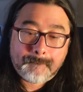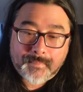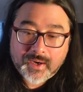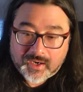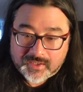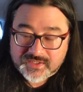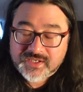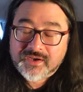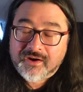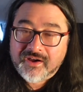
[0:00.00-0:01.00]

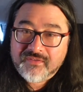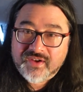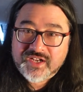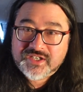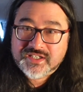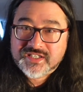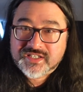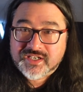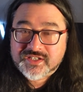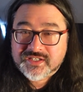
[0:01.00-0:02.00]
But I eventually
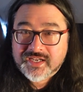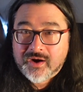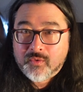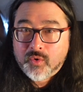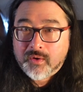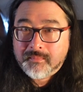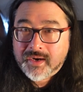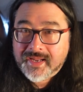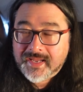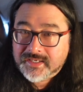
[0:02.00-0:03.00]
sussed out what
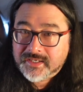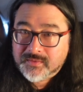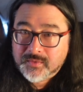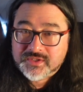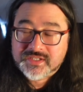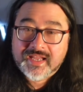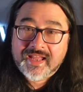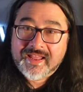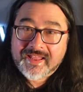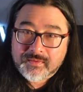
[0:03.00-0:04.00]
my headache was.
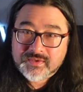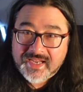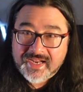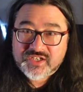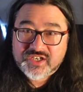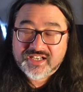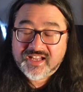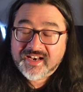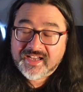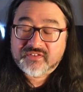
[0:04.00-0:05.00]
It was actually
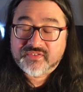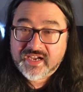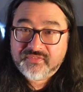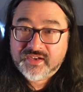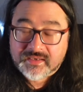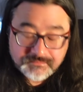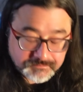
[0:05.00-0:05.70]
a lack of caffeine.